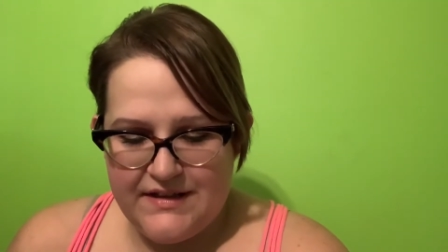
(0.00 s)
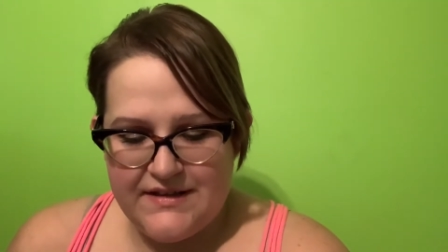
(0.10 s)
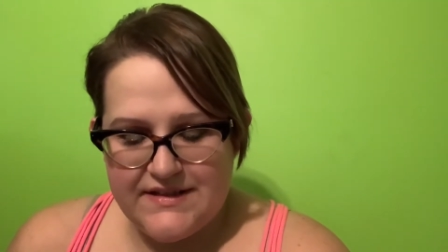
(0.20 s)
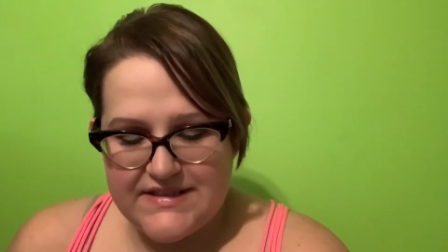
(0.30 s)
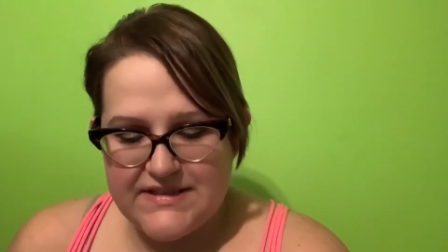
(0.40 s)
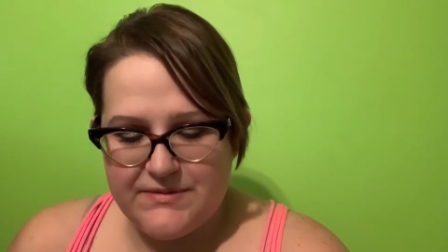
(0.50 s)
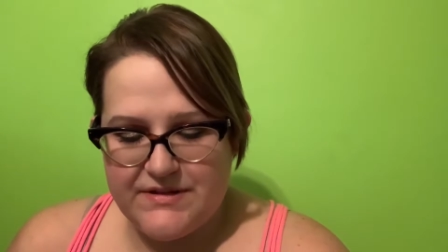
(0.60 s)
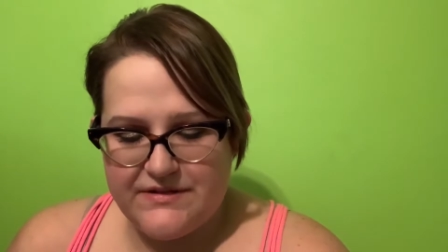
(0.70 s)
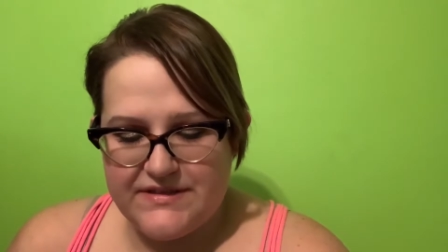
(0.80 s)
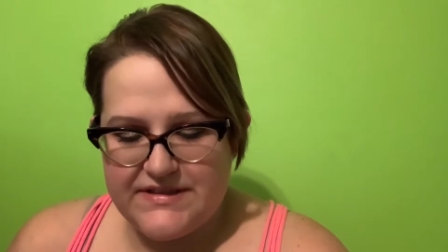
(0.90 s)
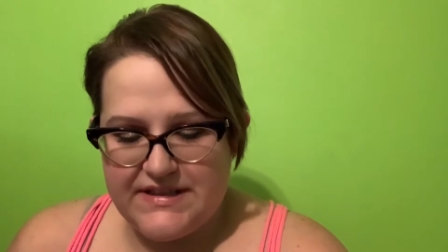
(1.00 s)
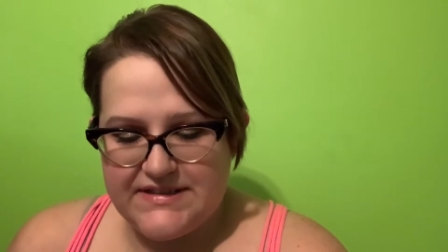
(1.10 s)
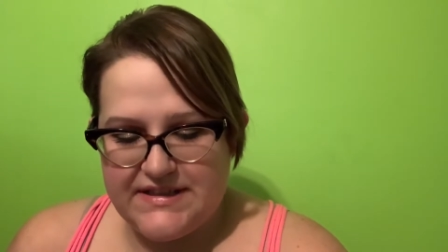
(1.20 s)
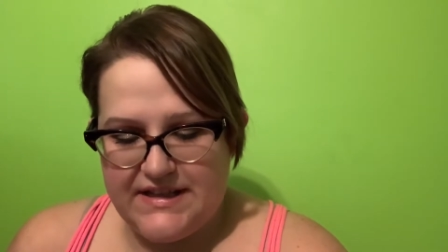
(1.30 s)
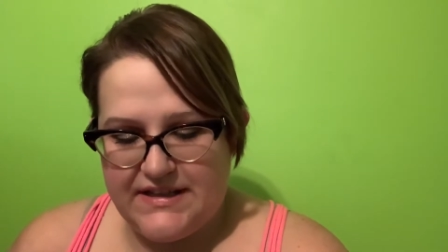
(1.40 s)
this is one of those things,
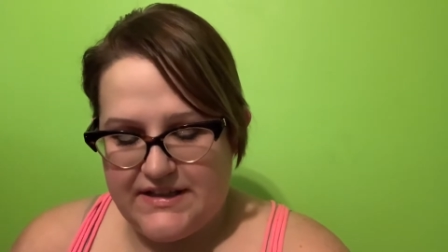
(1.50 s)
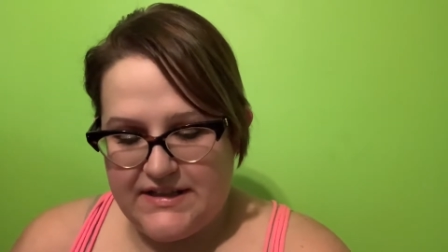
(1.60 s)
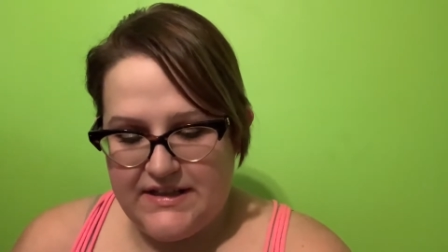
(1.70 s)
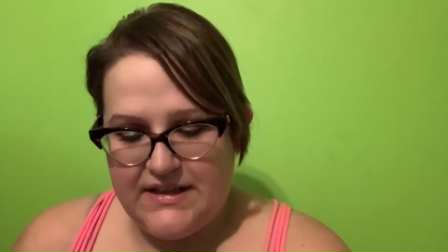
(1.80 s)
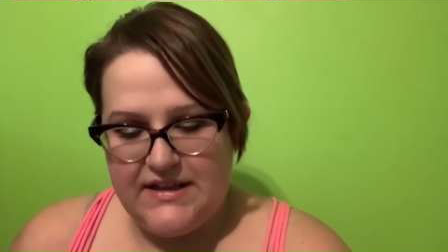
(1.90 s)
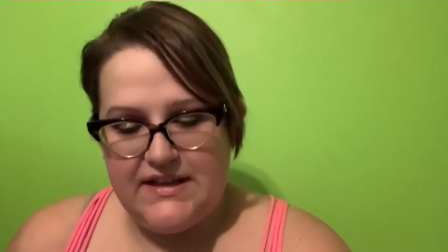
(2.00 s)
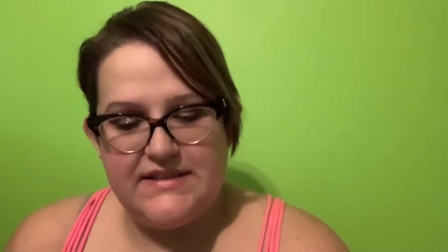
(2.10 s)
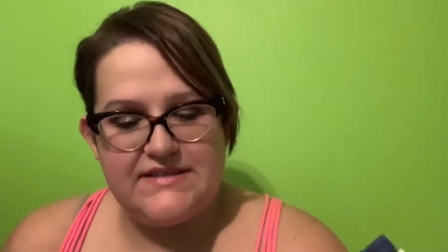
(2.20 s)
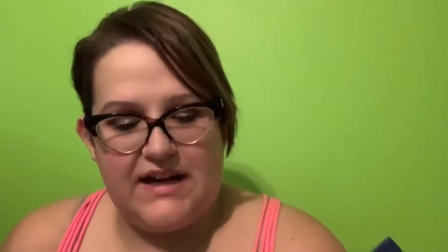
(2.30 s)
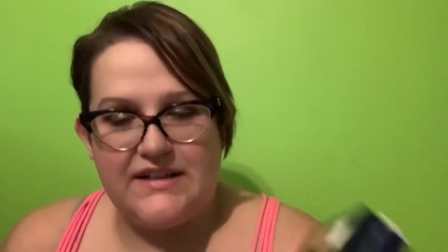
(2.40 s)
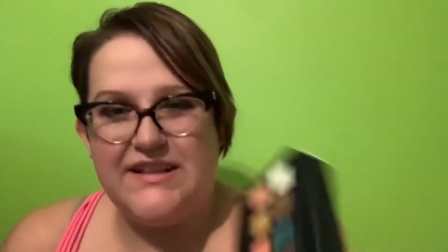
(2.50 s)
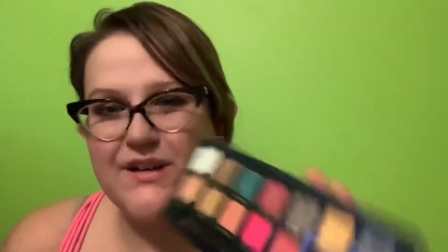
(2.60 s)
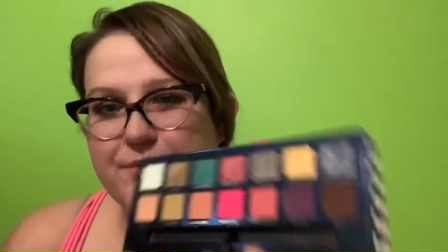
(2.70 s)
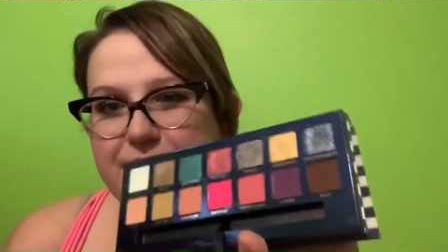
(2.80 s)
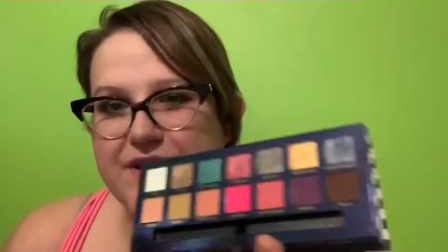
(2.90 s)
like, it's got a lot of
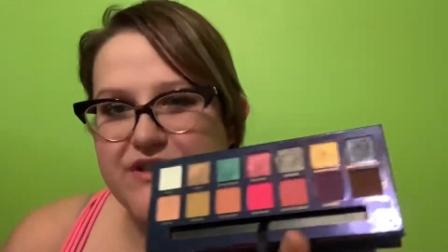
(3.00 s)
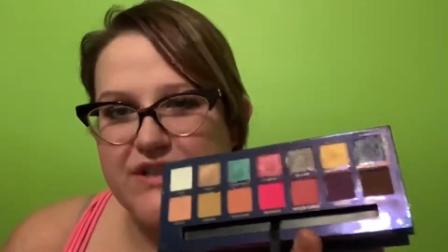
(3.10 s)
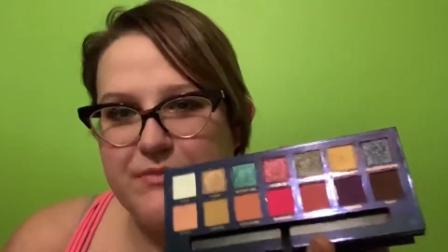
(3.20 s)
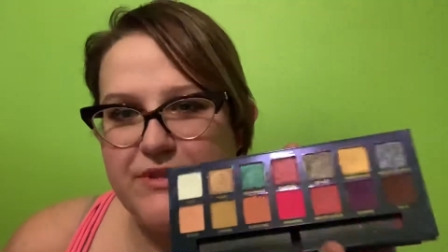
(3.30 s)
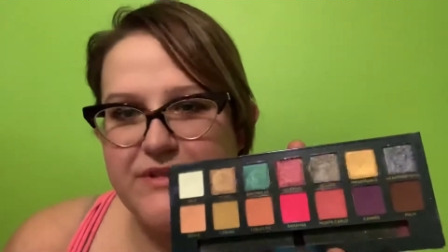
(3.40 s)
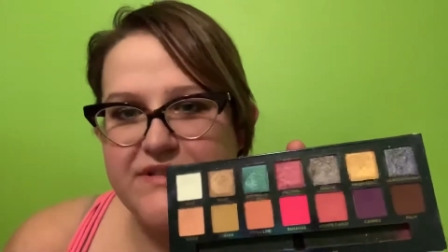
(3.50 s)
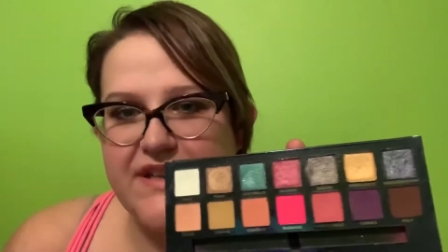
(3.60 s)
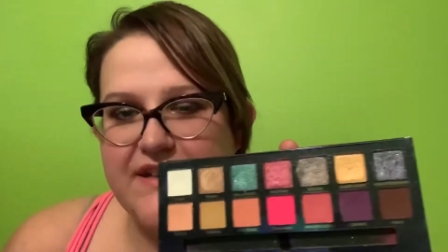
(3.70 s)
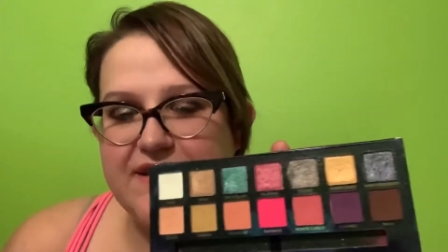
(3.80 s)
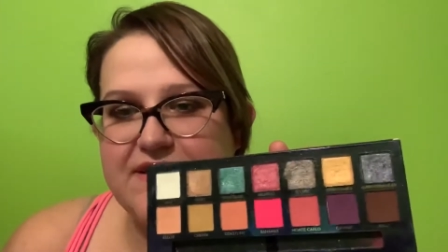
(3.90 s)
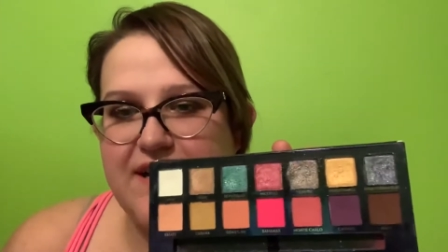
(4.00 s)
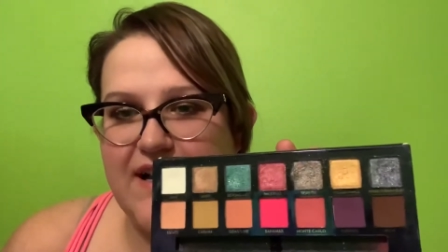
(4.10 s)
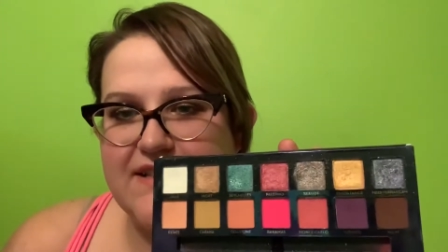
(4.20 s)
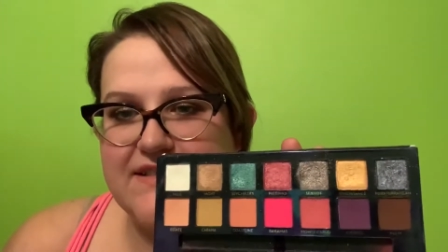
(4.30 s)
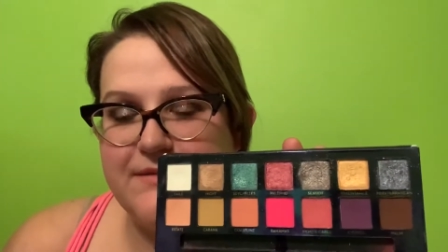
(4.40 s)
pretty shimmers and it's got
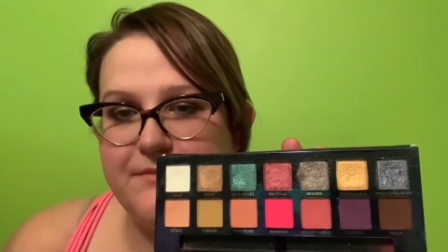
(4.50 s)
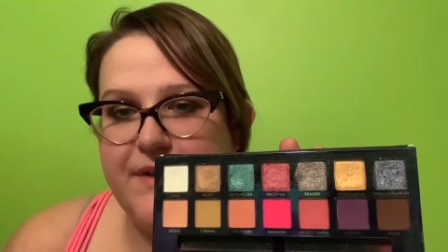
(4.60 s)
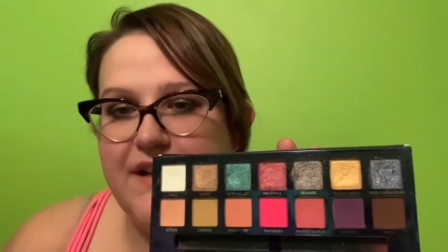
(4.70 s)
some